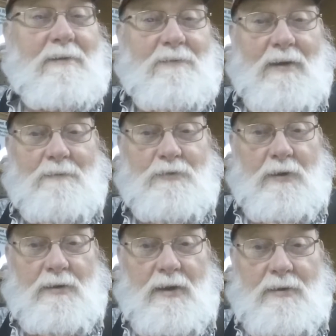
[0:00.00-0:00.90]
If you haven't
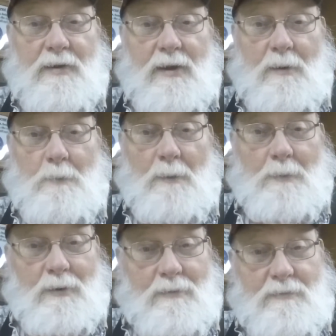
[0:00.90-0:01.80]
checked out TR
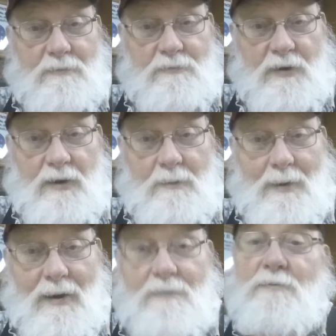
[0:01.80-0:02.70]
Prepper, check him
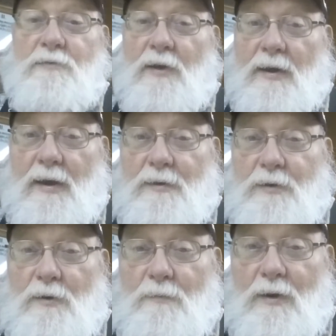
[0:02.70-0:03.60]
out. Check out
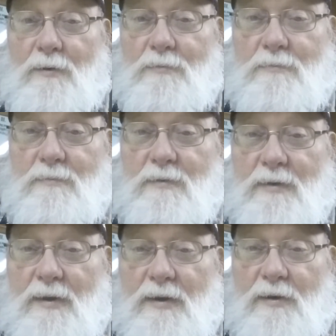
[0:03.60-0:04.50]
Dirt Road.
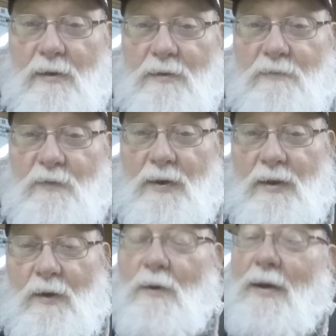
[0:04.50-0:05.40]
Get in on this
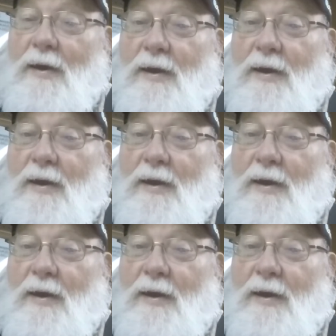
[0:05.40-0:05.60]
video.